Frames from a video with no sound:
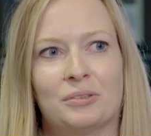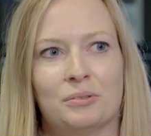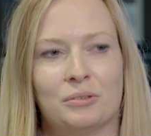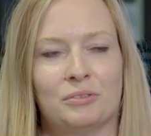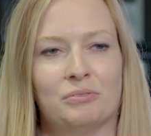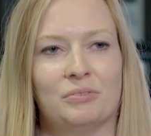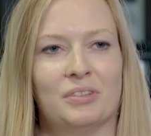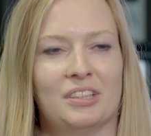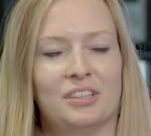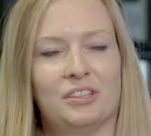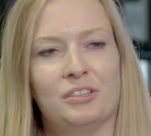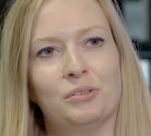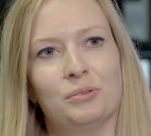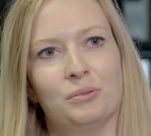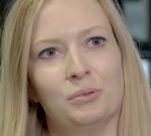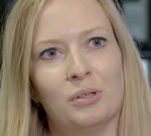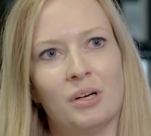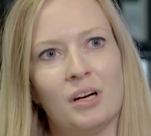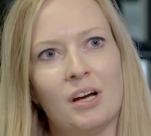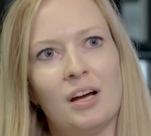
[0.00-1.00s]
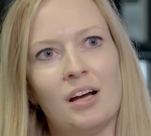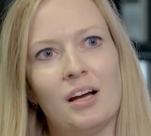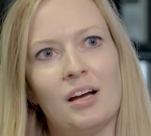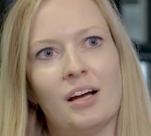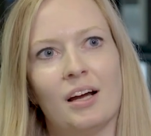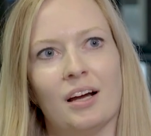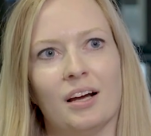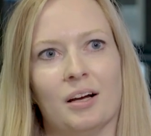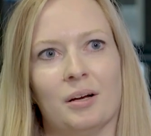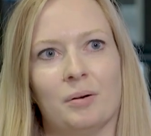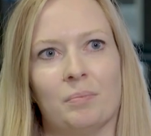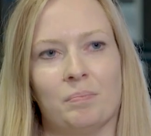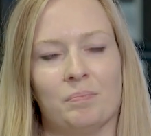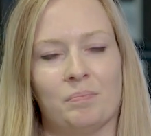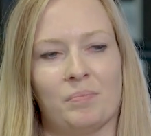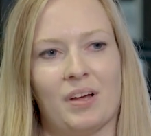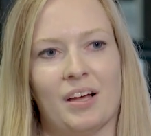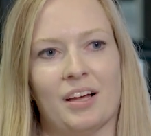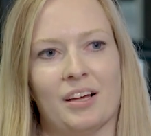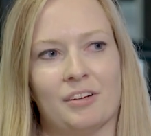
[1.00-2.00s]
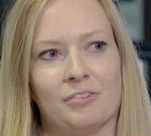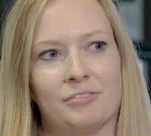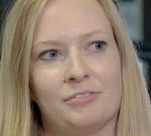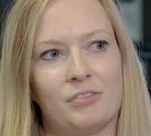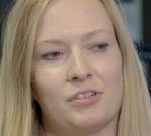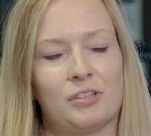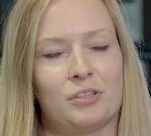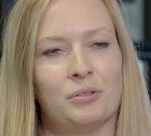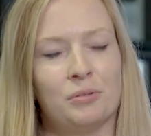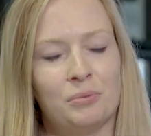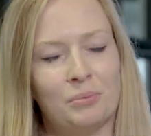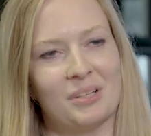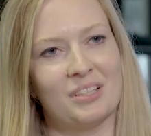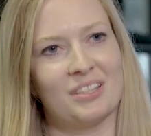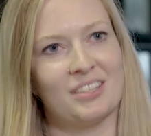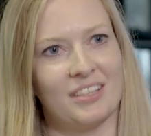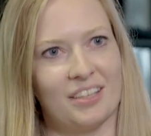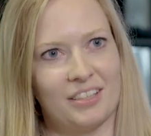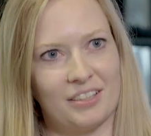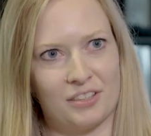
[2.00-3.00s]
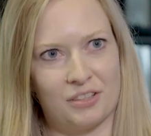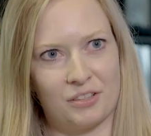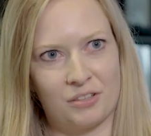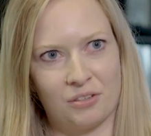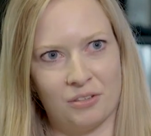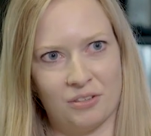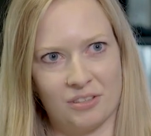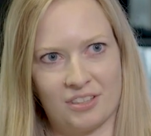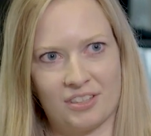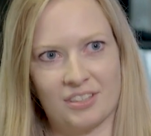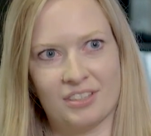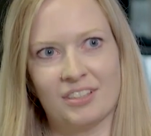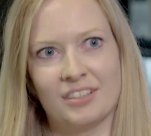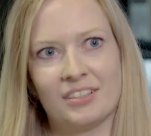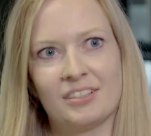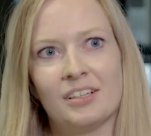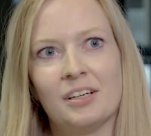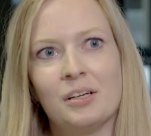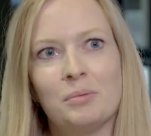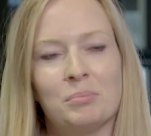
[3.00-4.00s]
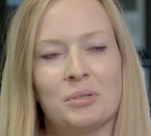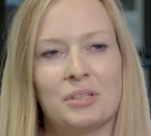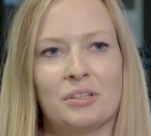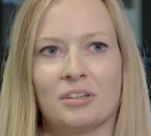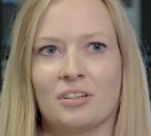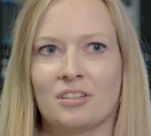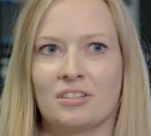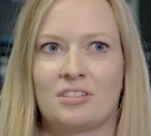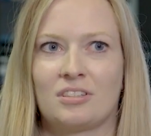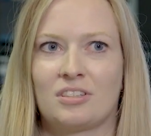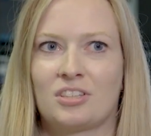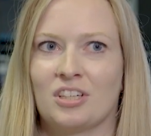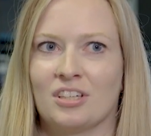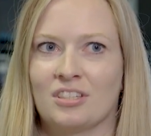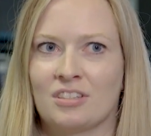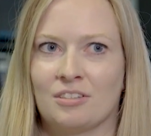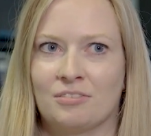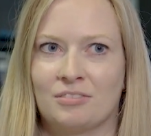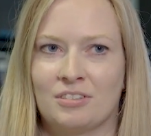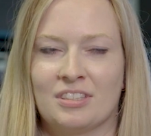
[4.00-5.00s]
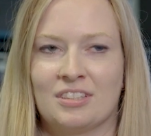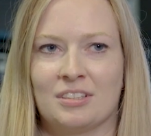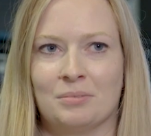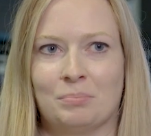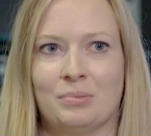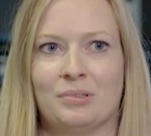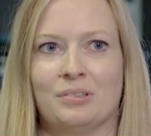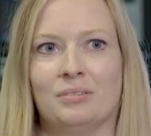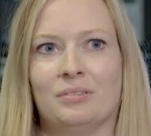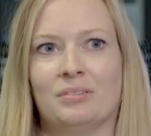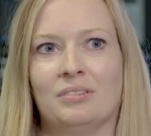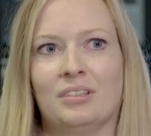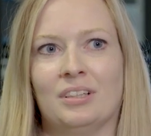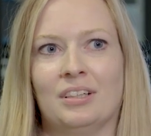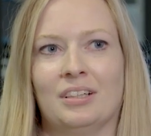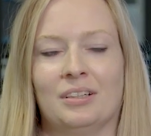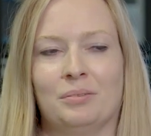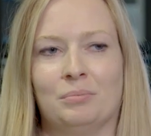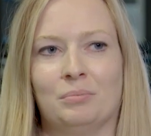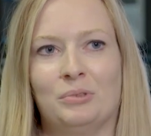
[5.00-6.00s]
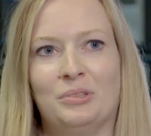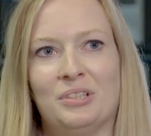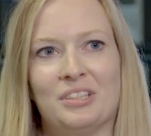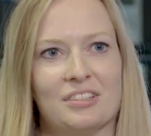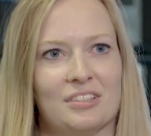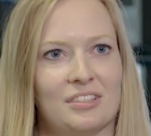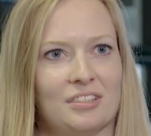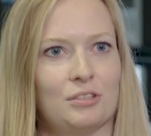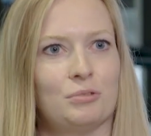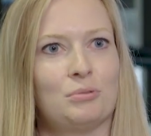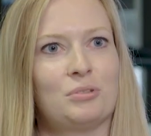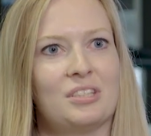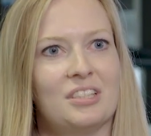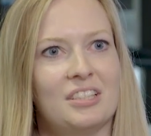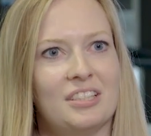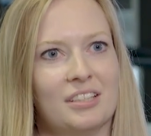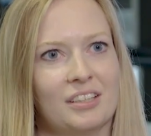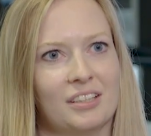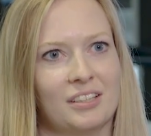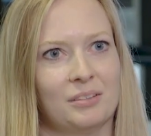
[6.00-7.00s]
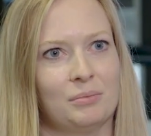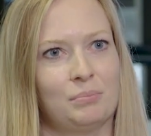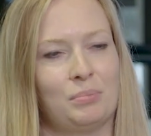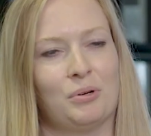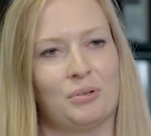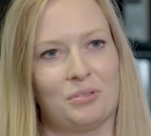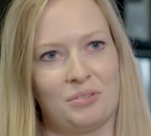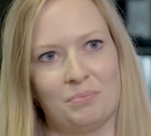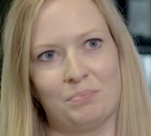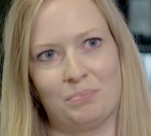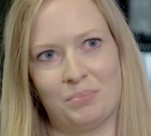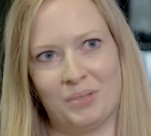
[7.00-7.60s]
good when you have human-centered content, because just of the simple reason you see the person